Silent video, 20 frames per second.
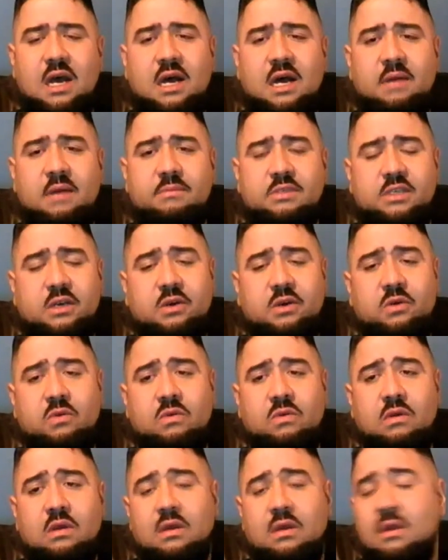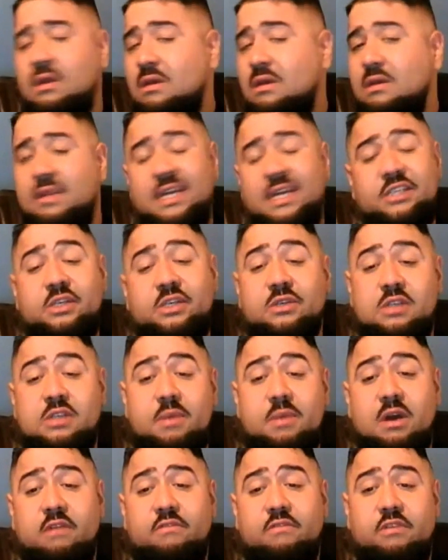So that show's going to
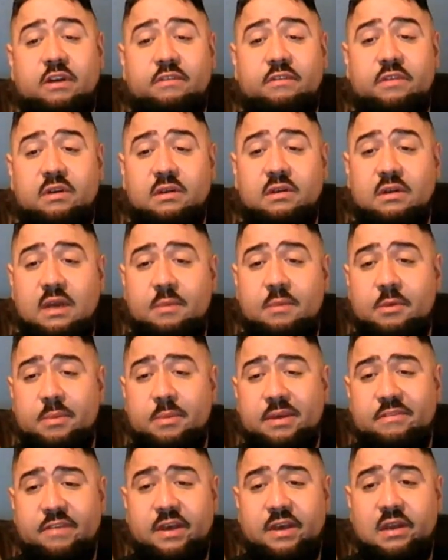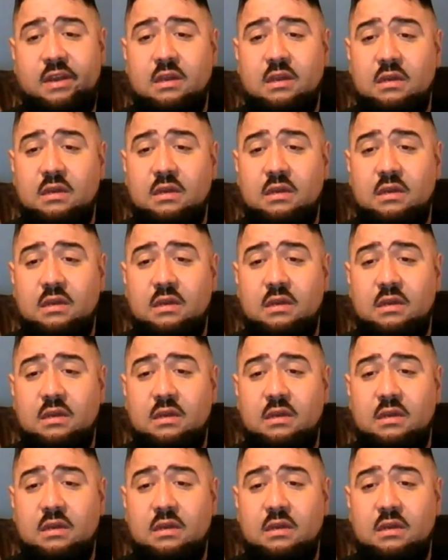be on forever. I'm a big fan.